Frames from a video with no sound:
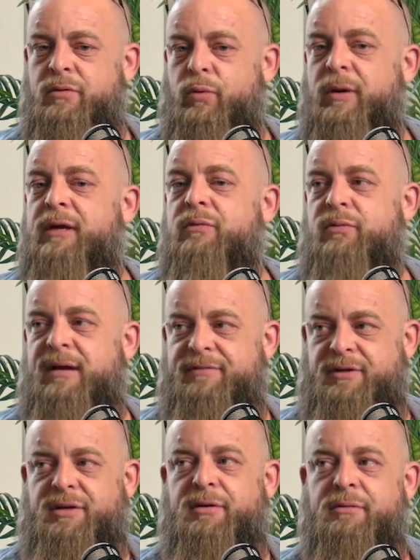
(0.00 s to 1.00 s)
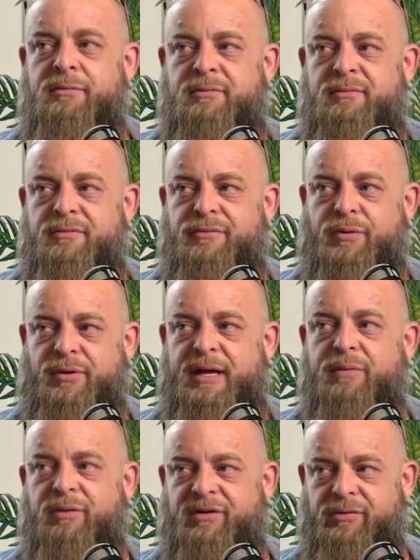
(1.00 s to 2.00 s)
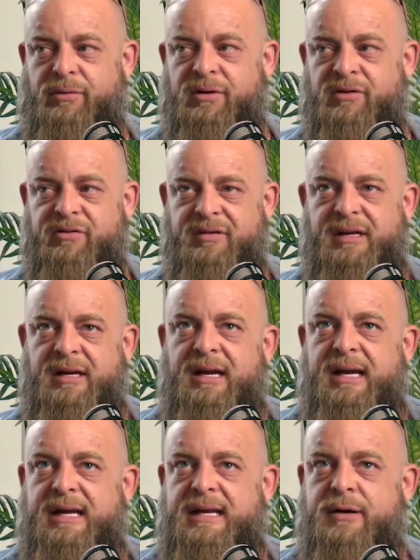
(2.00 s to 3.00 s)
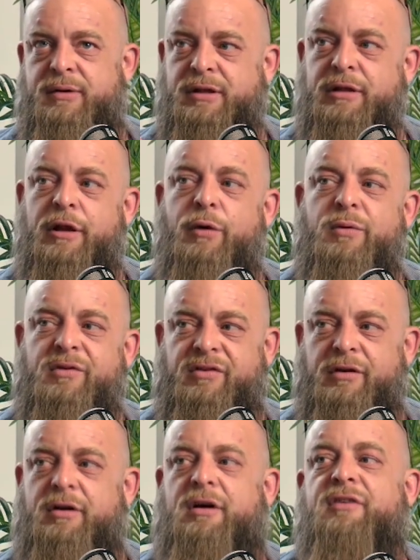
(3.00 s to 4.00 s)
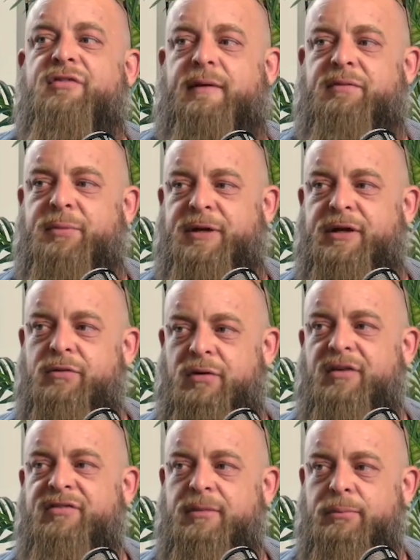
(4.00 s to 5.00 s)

create revenue for that resource. And now it lowers the cost for everybody across